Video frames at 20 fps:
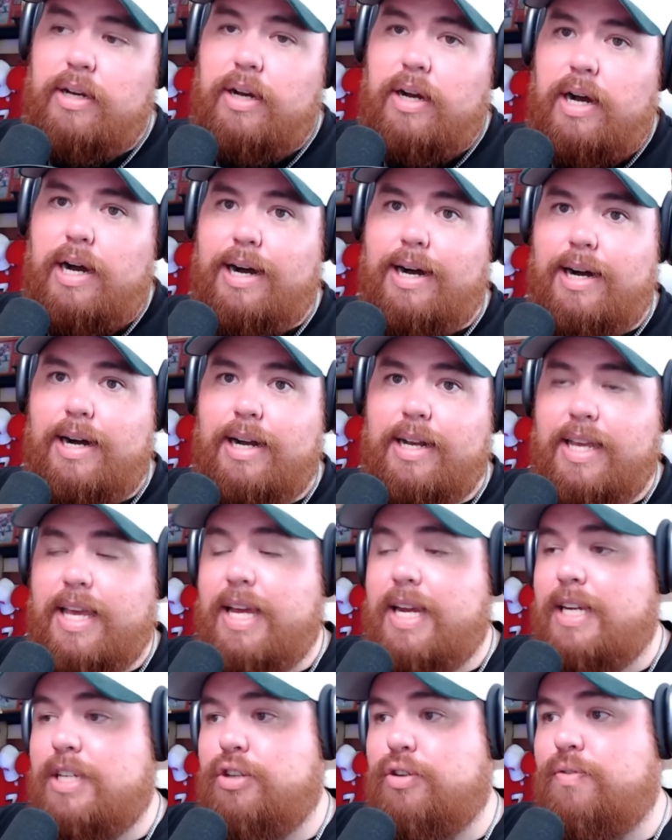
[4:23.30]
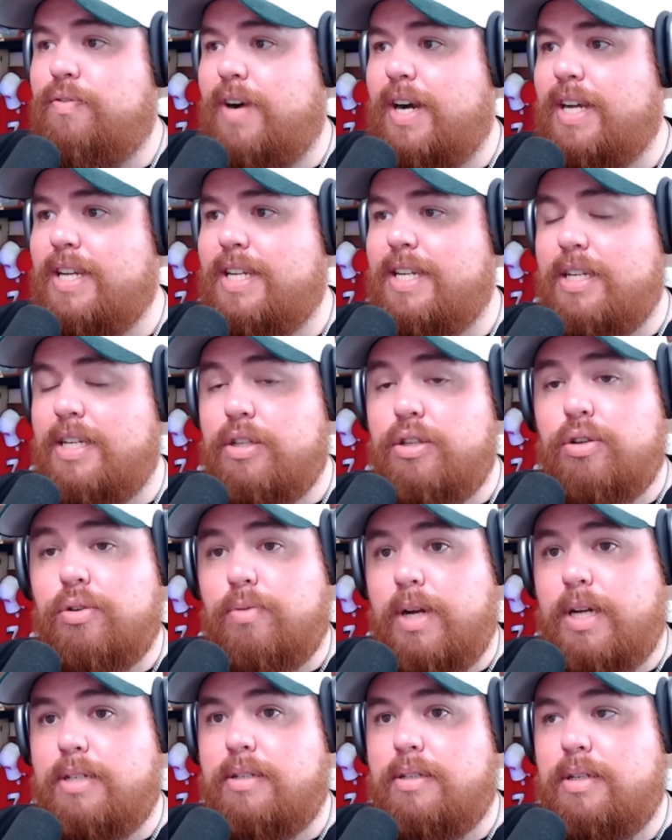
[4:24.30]
Again, I do find it
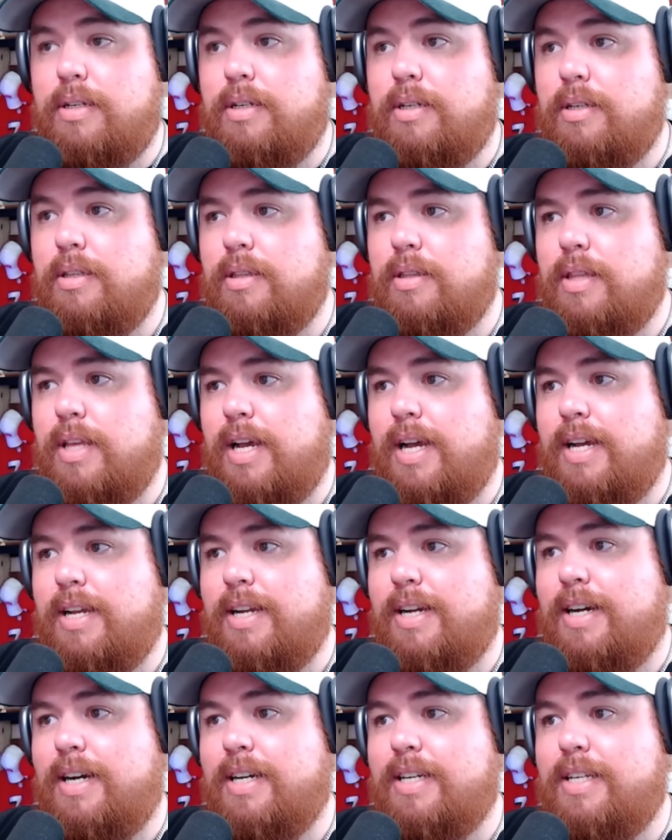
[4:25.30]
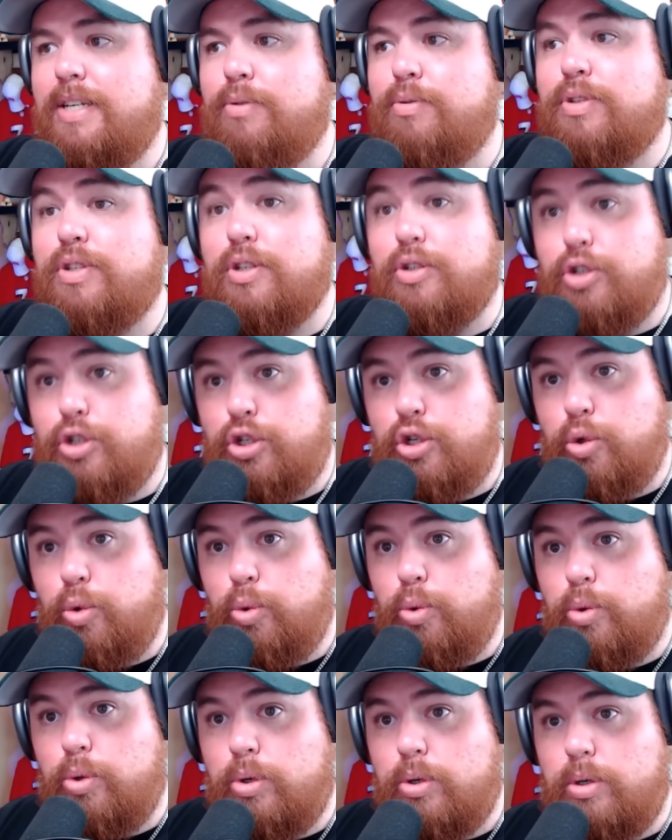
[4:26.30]
interesting that he was
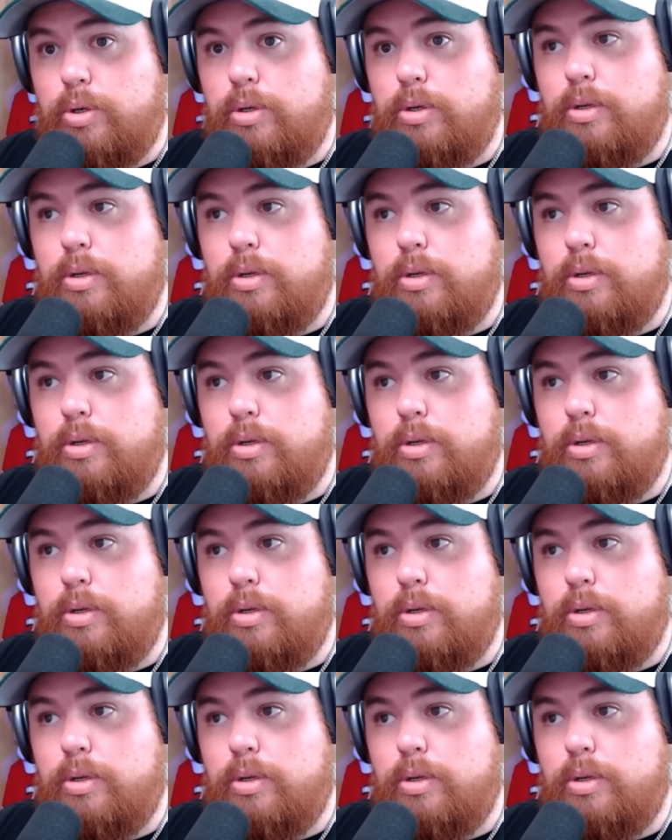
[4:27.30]
assured